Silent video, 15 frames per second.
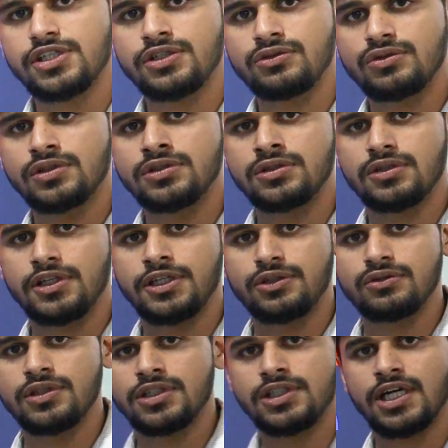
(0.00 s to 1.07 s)
into
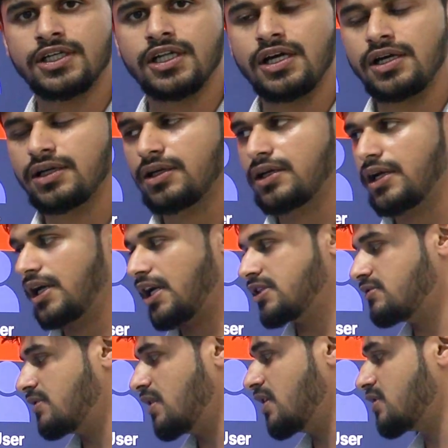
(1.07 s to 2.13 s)
the data,
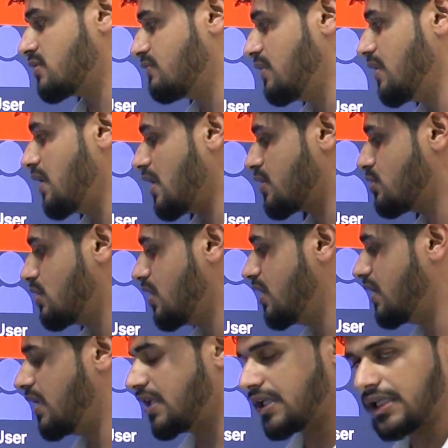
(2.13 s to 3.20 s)
as well as we
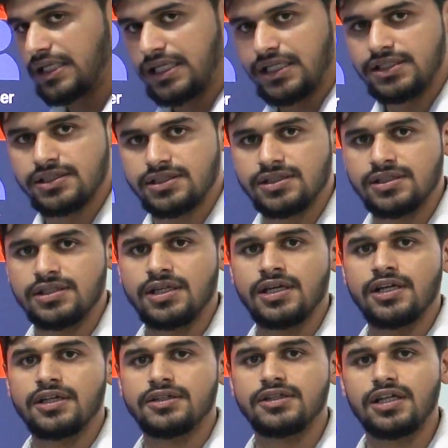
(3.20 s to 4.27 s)
actually decrease
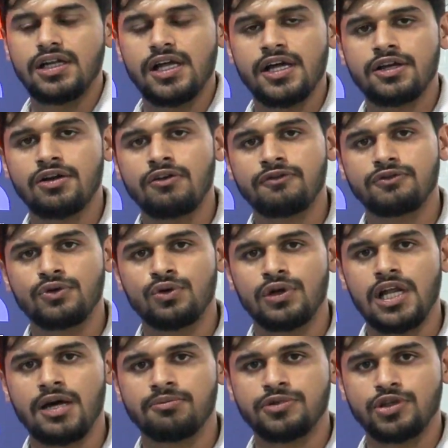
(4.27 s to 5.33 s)
the layer of
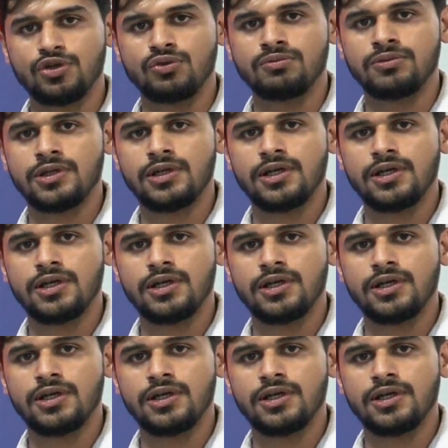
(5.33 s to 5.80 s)
OLAP queue.